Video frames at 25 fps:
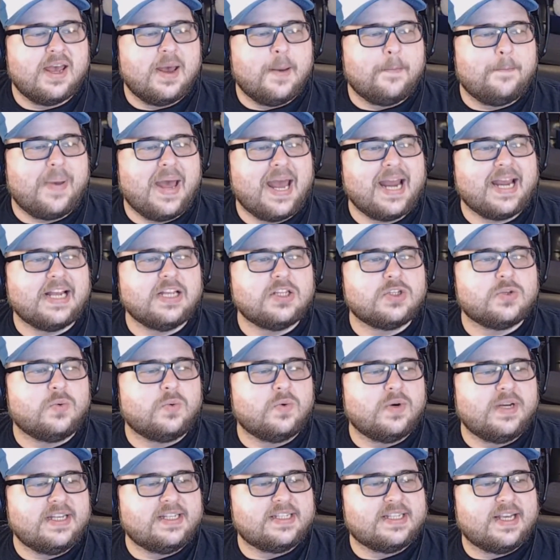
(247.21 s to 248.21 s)
Back in
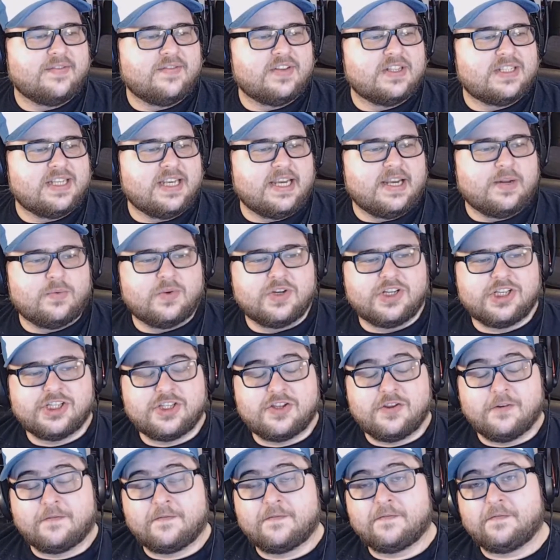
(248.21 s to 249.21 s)
2017, which is
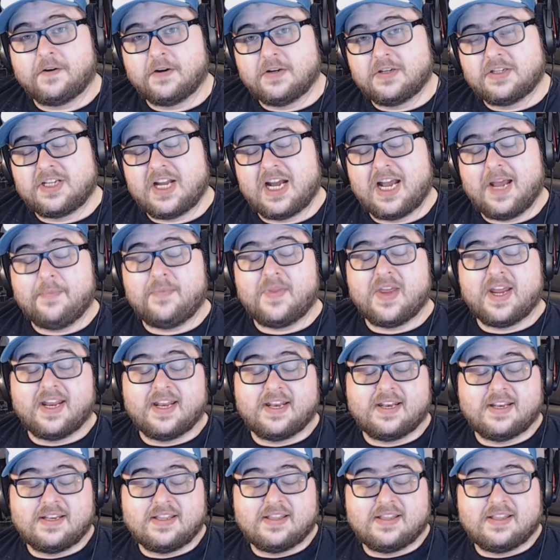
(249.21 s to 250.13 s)
the first time they